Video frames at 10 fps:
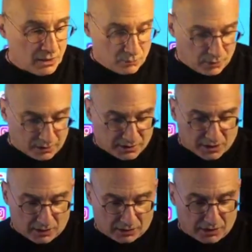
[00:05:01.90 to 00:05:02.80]
we're going to
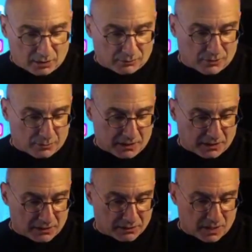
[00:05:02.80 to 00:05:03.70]
start the interview
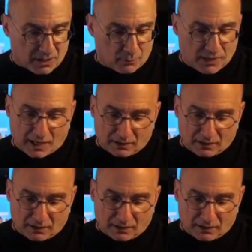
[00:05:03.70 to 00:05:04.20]
because uh, we got a